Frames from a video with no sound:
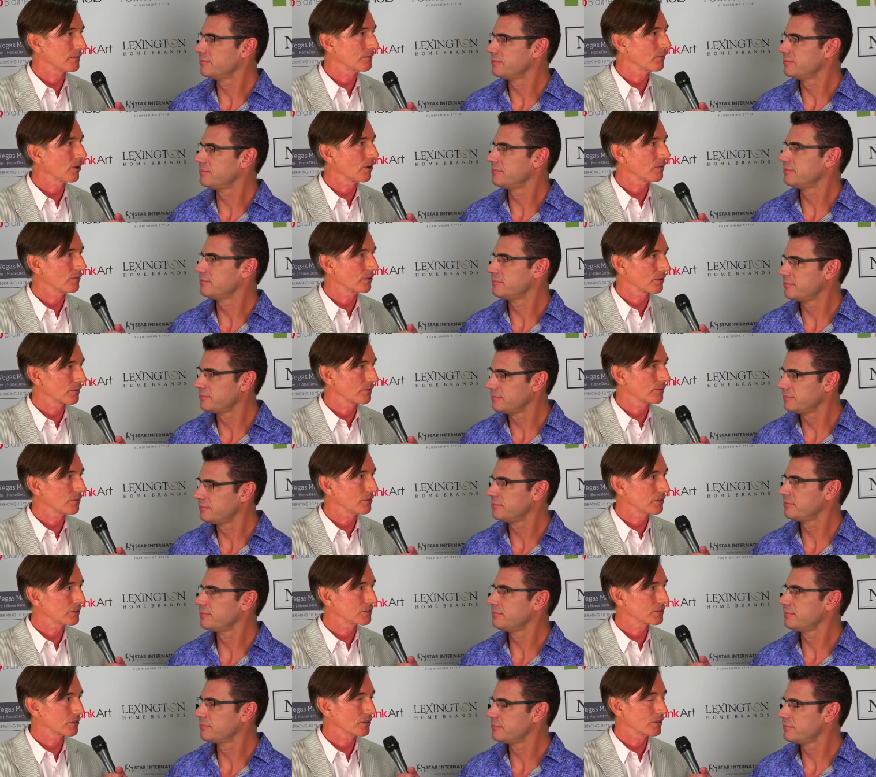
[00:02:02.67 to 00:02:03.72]
Speaker 1: involved with the
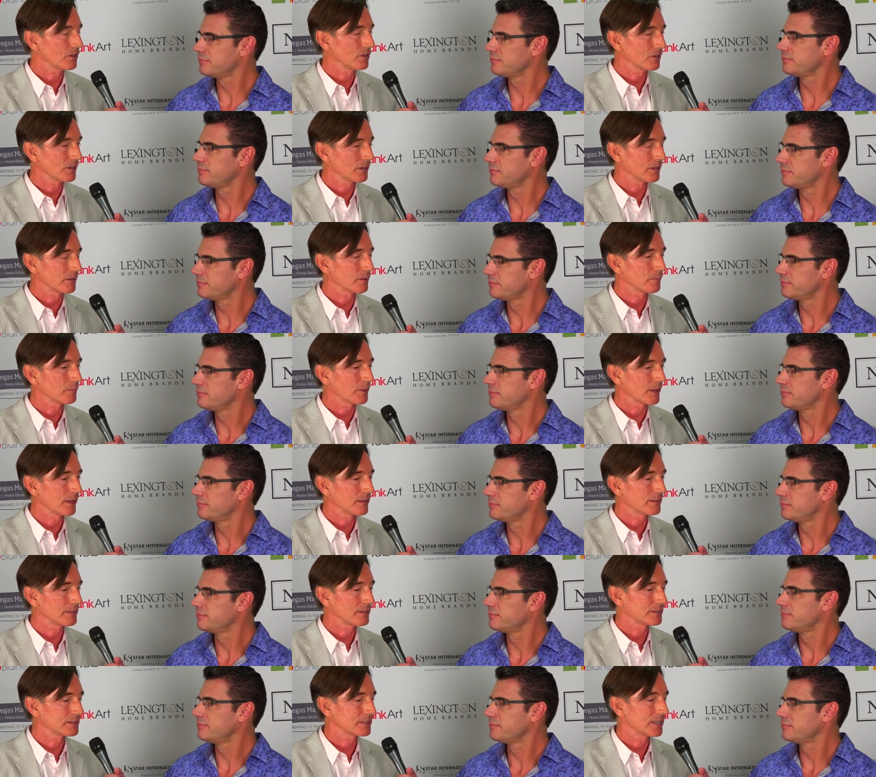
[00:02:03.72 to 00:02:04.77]
furniture early in the
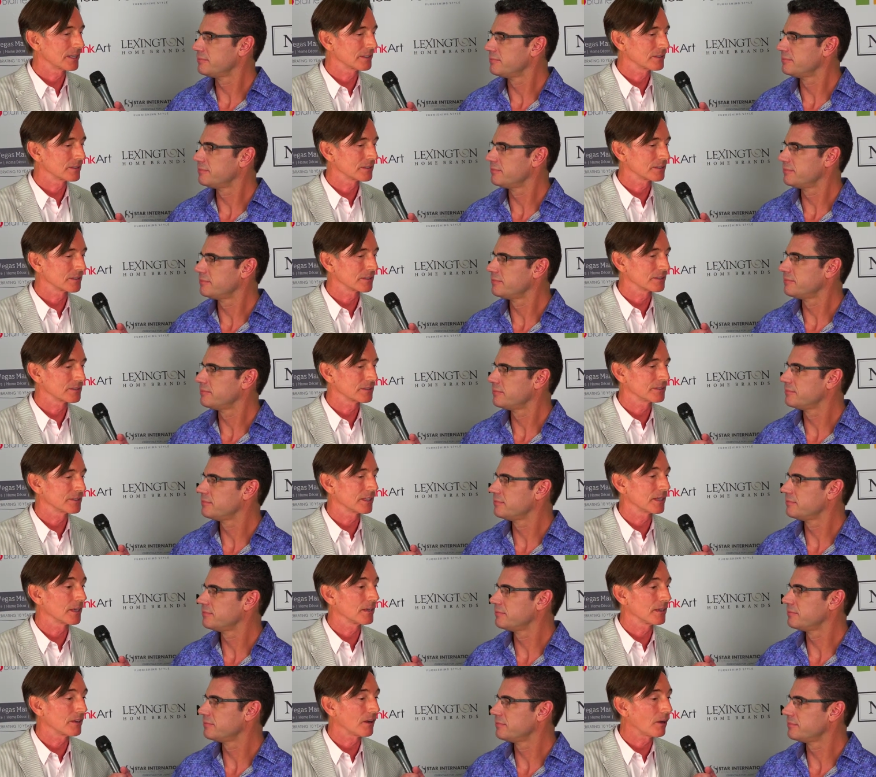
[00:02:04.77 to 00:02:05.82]
planning stages because she said
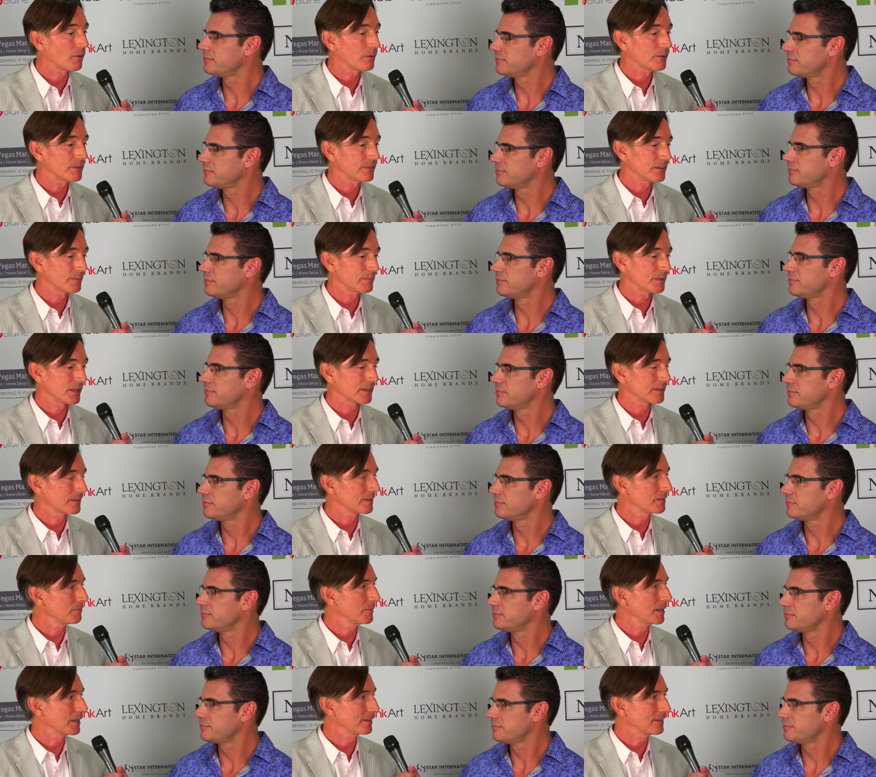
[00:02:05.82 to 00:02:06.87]
it always seems like it
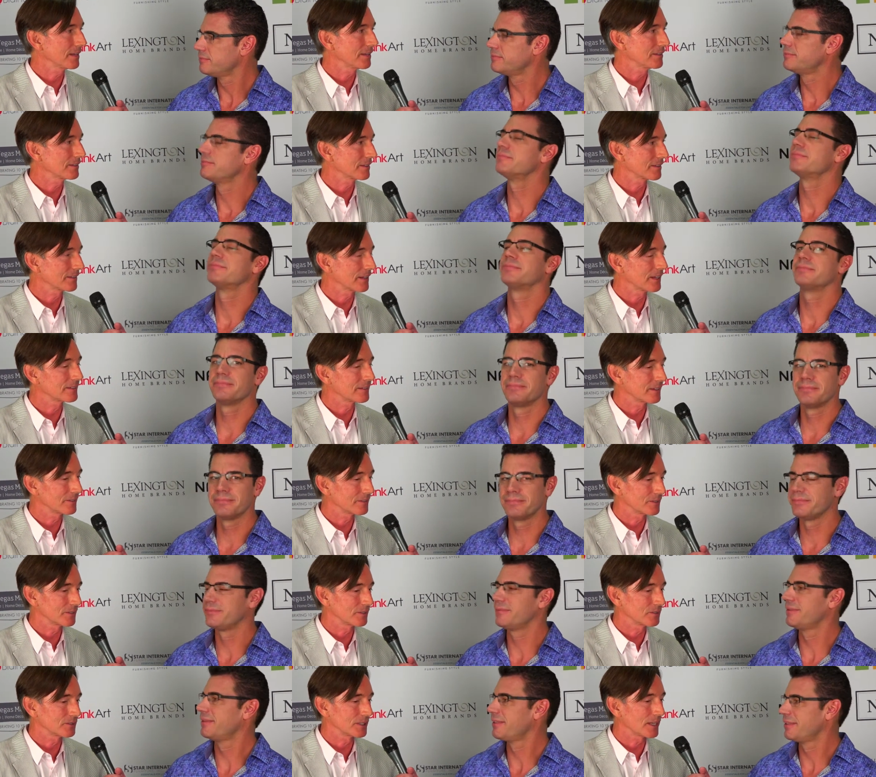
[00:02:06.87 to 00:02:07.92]
didn't make sense because that doesn't
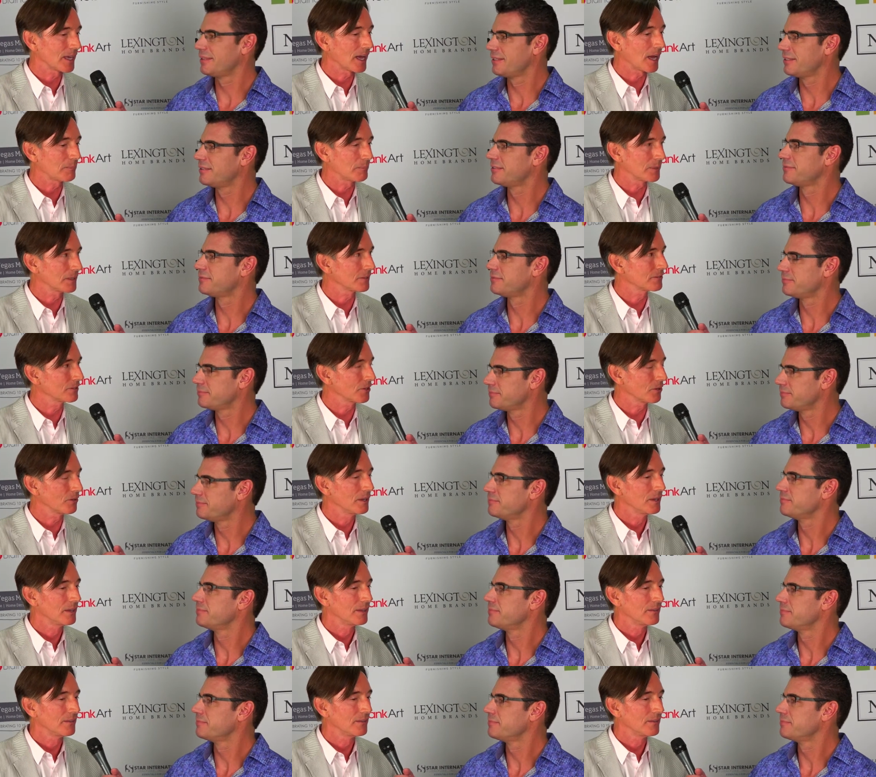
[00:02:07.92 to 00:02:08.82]
usually happen. So